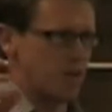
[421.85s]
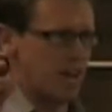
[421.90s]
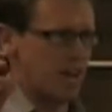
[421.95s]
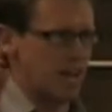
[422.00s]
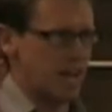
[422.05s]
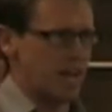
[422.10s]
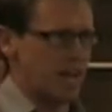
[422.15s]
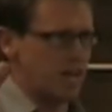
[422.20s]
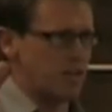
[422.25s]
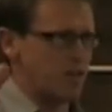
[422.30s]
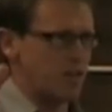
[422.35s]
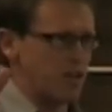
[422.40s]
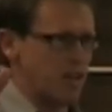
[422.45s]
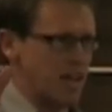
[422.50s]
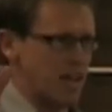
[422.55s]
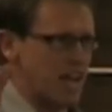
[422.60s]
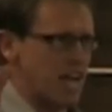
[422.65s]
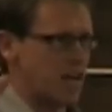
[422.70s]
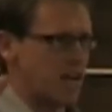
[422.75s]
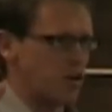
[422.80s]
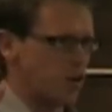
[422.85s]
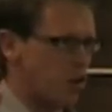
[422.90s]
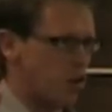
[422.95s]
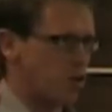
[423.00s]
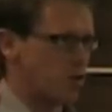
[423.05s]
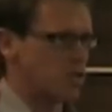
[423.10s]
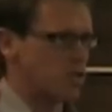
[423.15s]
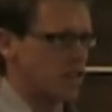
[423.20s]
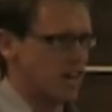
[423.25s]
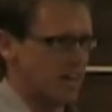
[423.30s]
that end
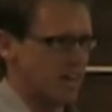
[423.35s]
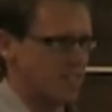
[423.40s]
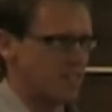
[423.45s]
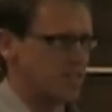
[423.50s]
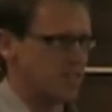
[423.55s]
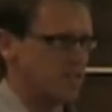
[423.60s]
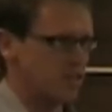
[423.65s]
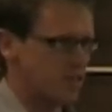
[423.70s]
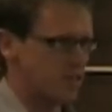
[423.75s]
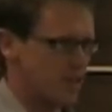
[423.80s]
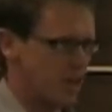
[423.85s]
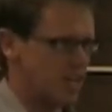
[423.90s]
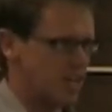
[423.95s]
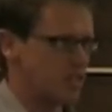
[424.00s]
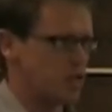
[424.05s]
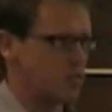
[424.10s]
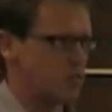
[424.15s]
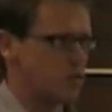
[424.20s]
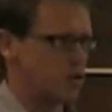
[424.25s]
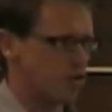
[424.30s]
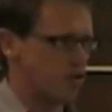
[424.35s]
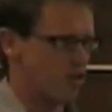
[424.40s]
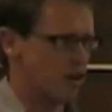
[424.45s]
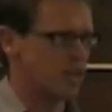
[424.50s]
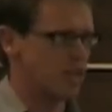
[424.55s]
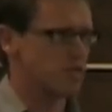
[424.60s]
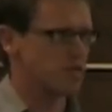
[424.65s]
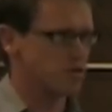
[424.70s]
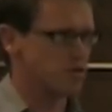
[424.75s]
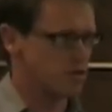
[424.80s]
goal changes as you
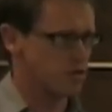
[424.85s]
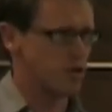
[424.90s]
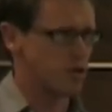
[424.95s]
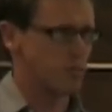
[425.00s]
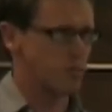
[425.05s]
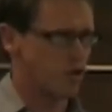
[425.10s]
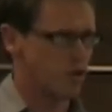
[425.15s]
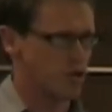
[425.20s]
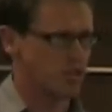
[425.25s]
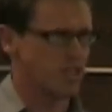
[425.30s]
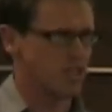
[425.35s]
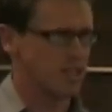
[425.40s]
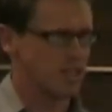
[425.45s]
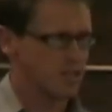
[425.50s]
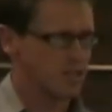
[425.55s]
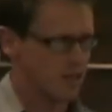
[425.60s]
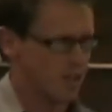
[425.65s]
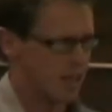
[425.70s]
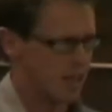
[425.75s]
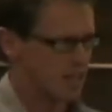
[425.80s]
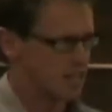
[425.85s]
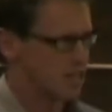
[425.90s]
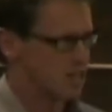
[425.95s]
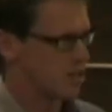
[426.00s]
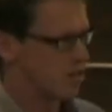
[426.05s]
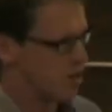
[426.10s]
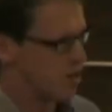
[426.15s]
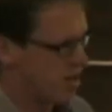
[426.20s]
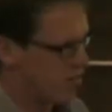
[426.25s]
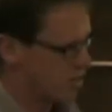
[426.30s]
progress through the project. So the idea
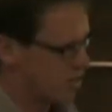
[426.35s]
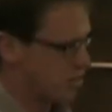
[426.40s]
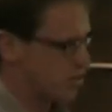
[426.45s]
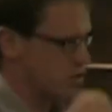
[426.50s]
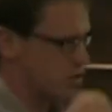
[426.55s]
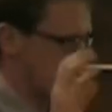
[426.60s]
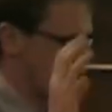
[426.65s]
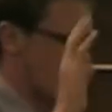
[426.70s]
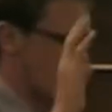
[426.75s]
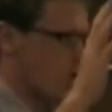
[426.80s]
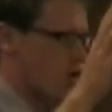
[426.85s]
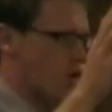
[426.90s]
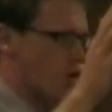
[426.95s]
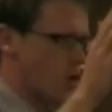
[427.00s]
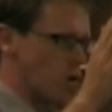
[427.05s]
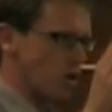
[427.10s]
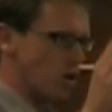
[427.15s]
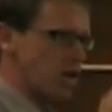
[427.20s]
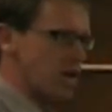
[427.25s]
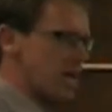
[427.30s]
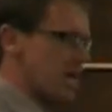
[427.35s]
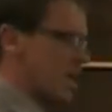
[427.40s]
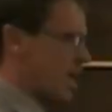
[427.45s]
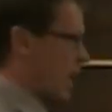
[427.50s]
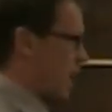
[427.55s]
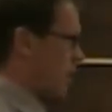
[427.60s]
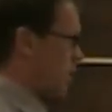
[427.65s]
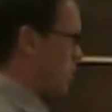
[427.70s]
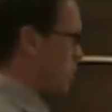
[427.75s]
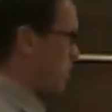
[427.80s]
of having this goal
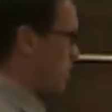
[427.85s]
at the